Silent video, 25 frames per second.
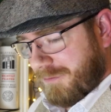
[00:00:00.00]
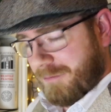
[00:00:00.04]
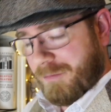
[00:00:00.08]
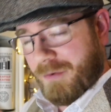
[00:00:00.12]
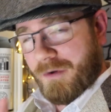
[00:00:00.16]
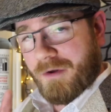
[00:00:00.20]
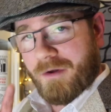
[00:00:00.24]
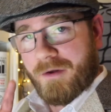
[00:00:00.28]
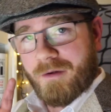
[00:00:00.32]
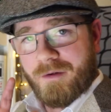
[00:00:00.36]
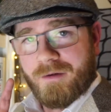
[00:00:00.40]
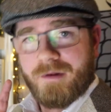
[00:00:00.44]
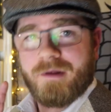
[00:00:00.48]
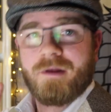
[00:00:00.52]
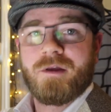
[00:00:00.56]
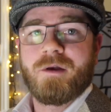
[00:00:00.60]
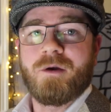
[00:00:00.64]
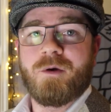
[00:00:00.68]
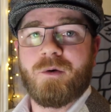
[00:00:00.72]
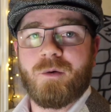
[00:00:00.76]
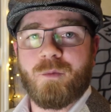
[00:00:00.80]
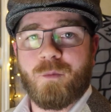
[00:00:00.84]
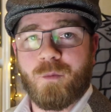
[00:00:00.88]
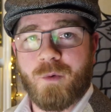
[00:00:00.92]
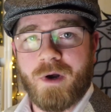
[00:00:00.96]
but
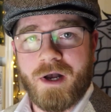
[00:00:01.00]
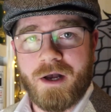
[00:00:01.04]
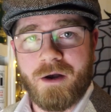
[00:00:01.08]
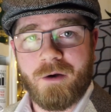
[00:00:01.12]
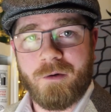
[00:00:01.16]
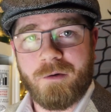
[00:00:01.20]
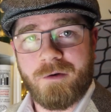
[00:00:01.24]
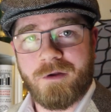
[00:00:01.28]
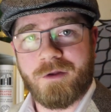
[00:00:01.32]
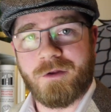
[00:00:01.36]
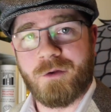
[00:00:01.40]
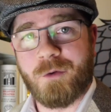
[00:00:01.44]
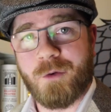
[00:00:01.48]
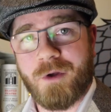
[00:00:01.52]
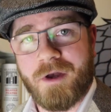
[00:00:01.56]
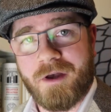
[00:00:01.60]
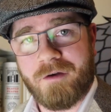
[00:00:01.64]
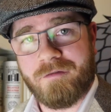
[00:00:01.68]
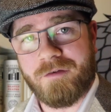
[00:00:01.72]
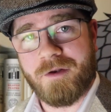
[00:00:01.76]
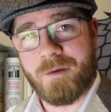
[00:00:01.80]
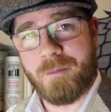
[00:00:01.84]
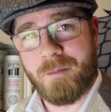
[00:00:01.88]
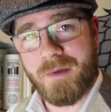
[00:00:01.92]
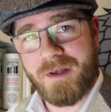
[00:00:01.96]
wow, you
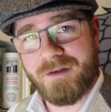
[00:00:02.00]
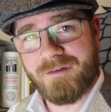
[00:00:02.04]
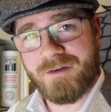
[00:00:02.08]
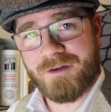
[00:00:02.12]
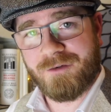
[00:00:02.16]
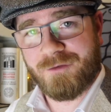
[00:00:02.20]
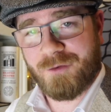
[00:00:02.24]
have an amazing